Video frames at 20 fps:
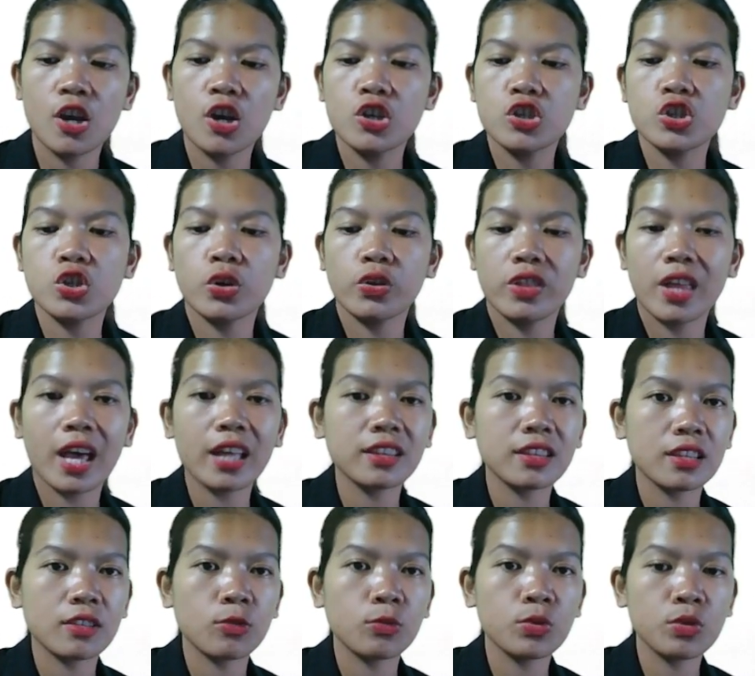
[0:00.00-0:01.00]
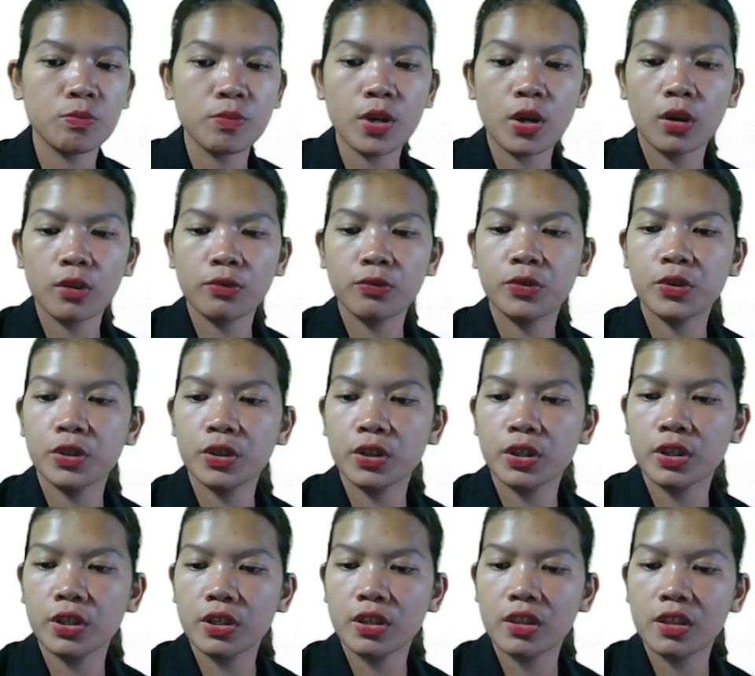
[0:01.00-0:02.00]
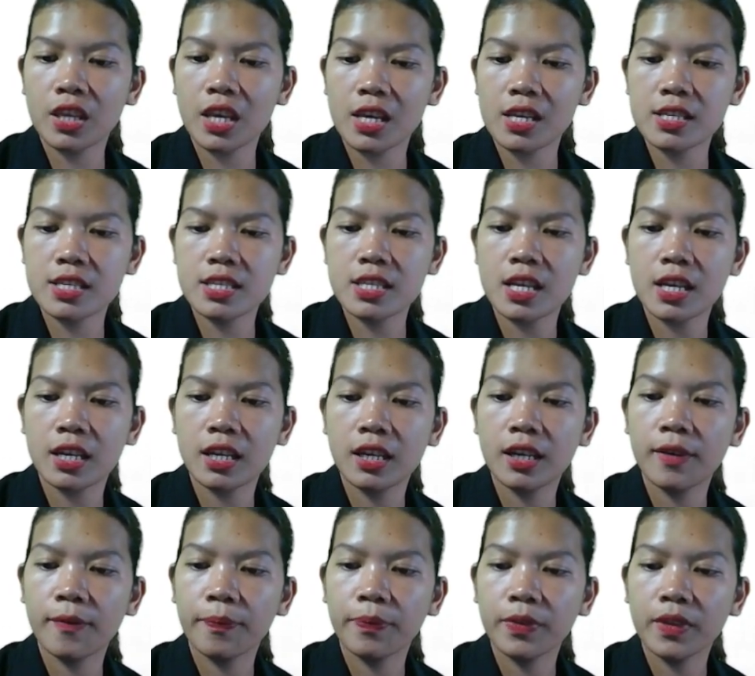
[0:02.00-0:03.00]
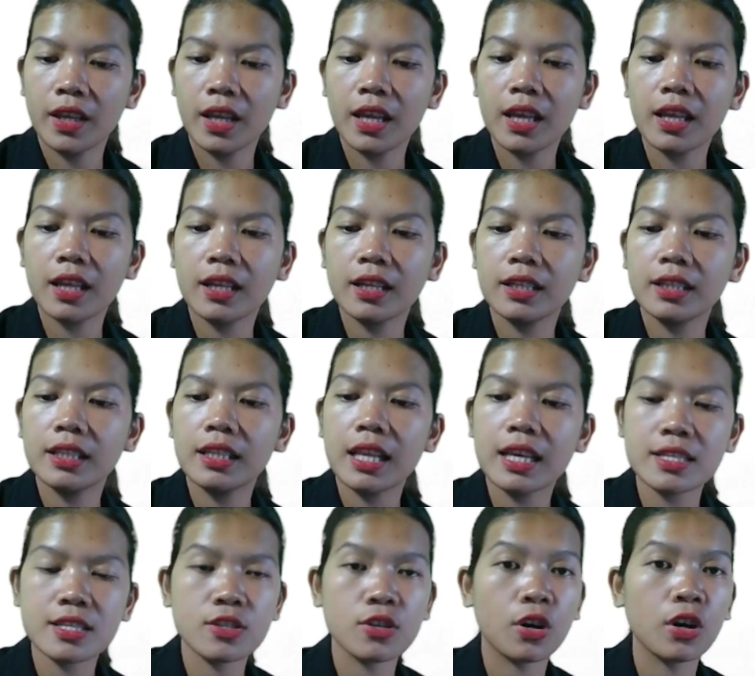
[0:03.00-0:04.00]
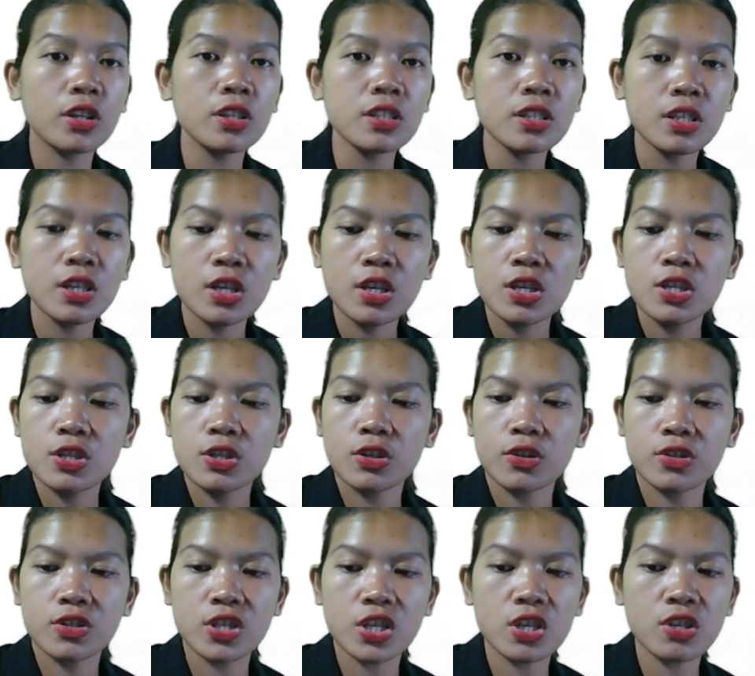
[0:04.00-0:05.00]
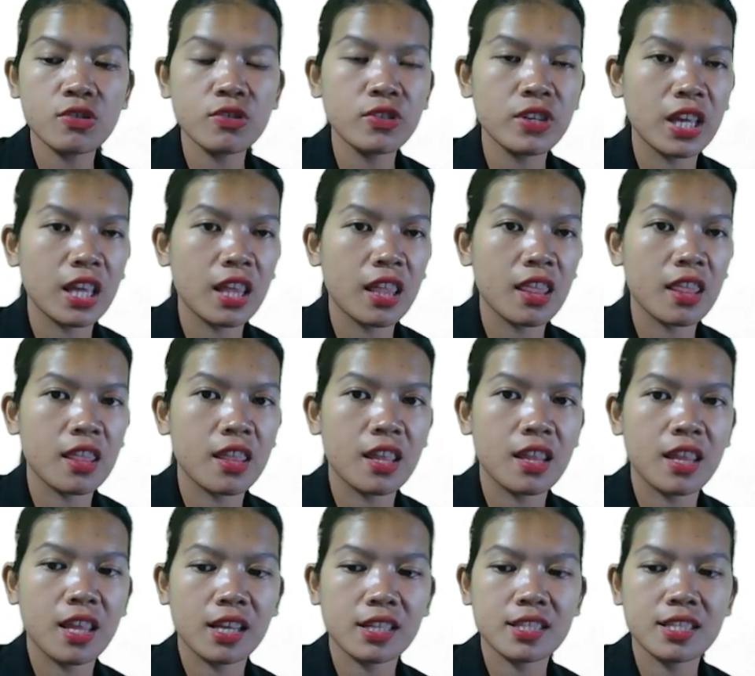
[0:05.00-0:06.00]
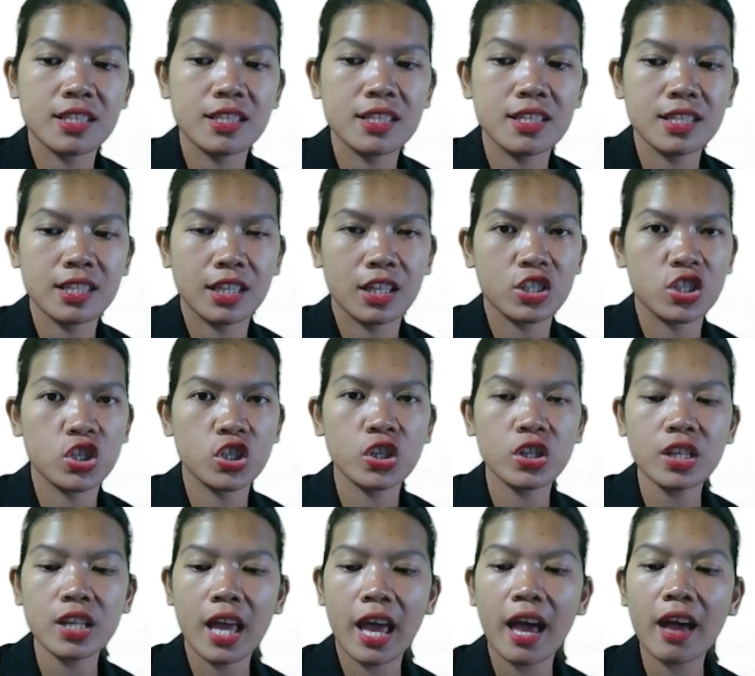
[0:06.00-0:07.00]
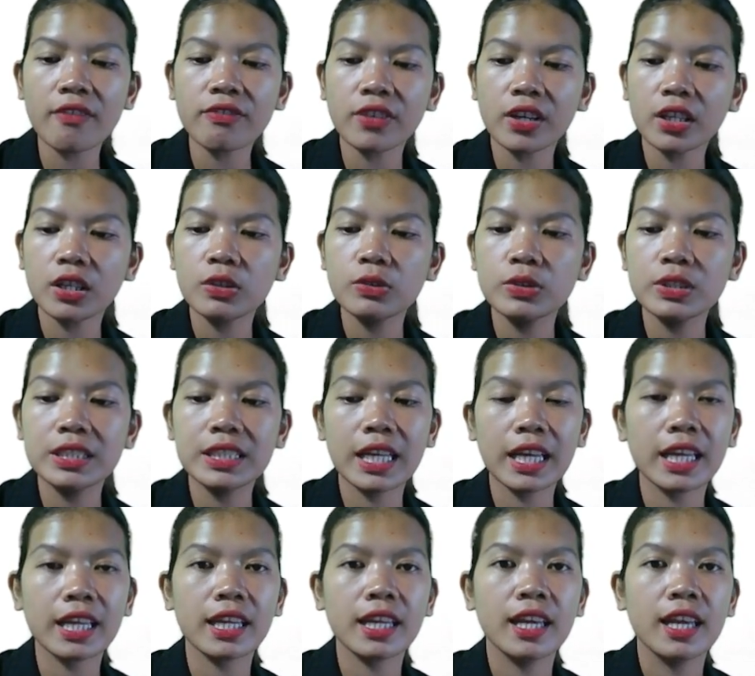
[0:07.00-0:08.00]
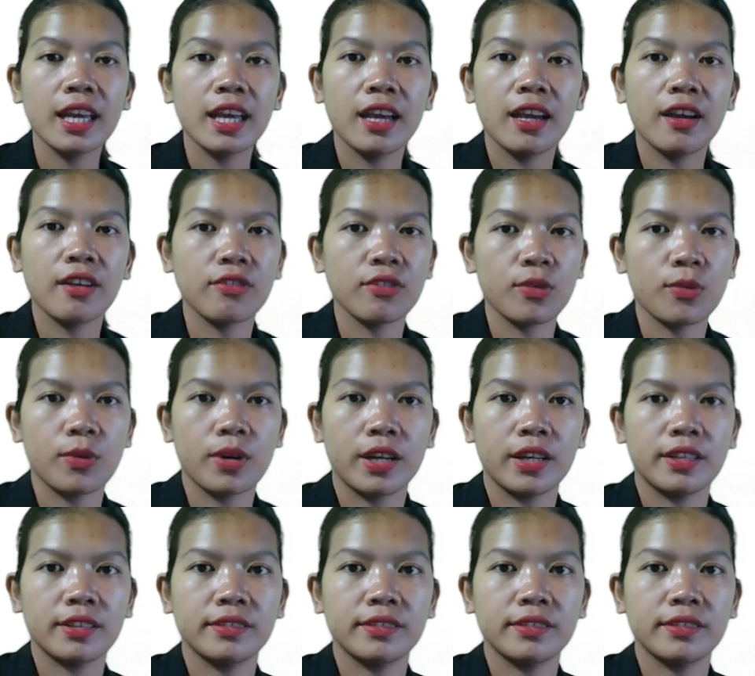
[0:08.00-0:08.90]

So that would be all for this lesson. So see you in the next discussion. Have a good day, everyone.